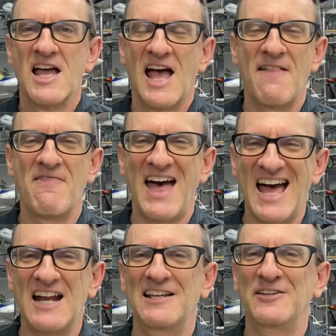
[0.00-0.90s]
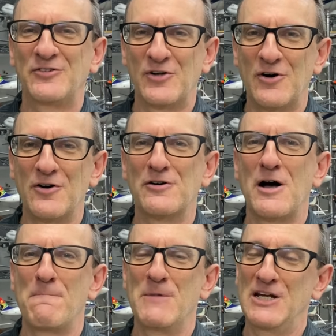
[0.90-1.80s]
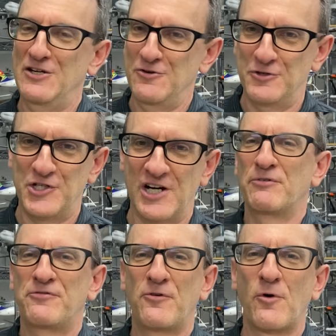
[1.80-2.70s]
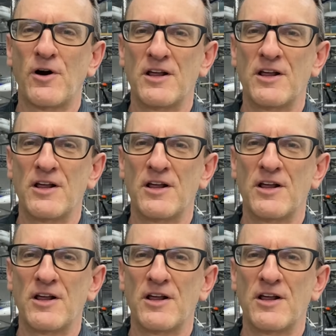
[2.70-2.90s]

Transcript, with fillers: And that is all minutia. Before